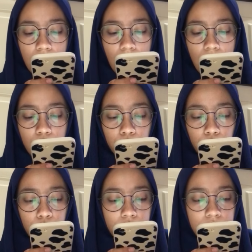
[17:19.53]
and
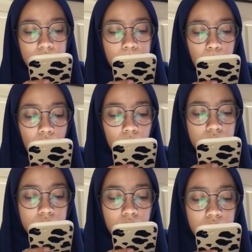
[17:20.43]
fluid. The
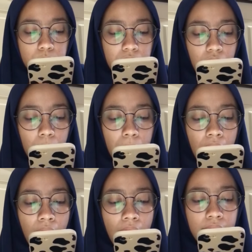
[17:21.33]
bowel sounds become
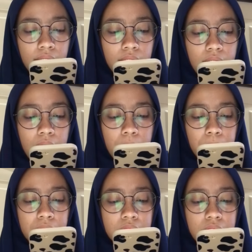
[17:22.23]

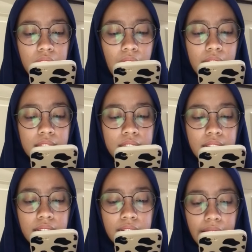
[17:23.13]
high-pitched and
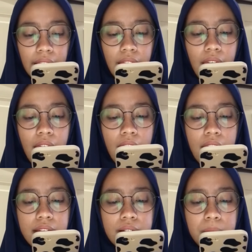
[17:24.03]
tinkling,
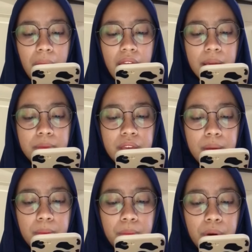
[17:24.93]
and there may
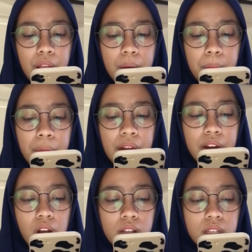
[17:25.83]
be
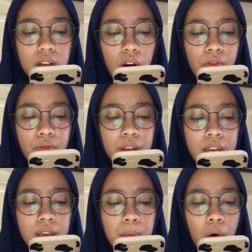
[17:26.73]
periods of
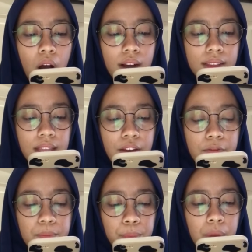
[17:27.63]
hypoactive
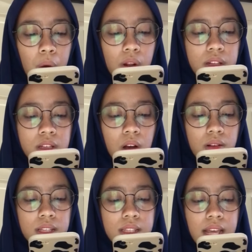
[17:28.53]
bowel
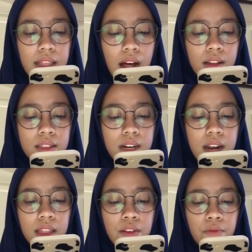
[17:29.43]
sounds that
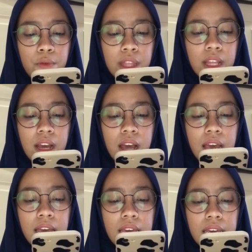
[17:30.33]
alternate with
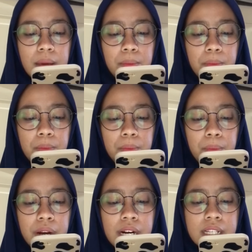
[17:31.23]

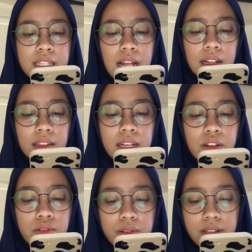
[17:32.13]

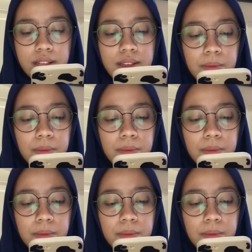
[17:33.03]
peristaltic rushes.